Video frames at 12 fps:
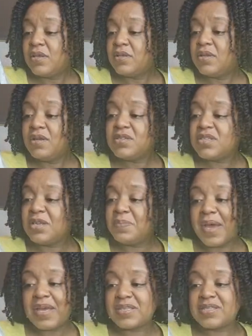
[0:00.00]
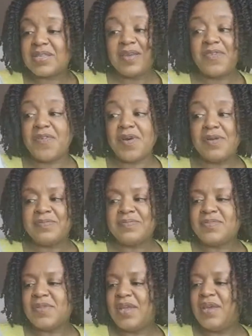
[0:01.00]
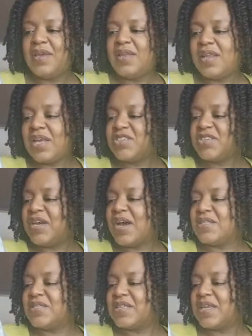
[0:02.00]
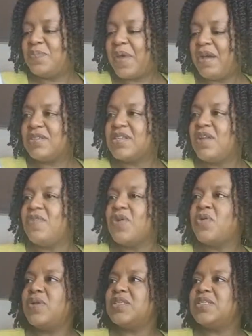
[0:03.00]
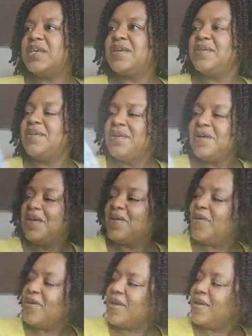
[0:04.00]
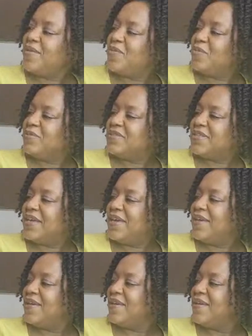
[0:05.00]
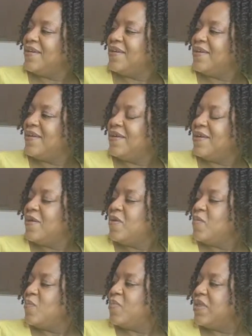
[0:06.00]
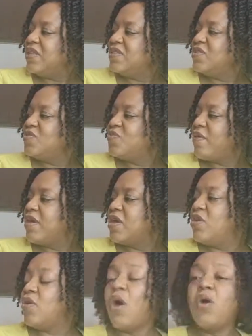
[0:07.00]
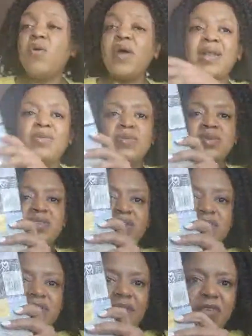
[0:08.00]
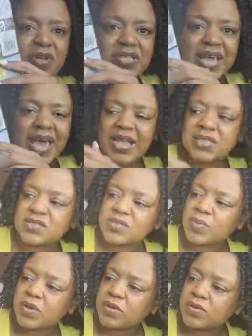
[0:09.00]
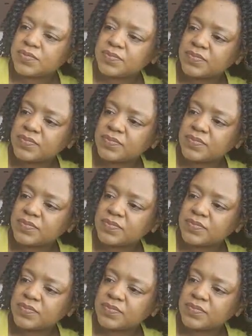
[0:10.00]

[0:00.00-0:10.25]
No sleep bag is safer. Naturally kind skin. Parents love our quality. Okay, we'll see. But this is very cute. Oh, and also, sorry, I forgot to add as well.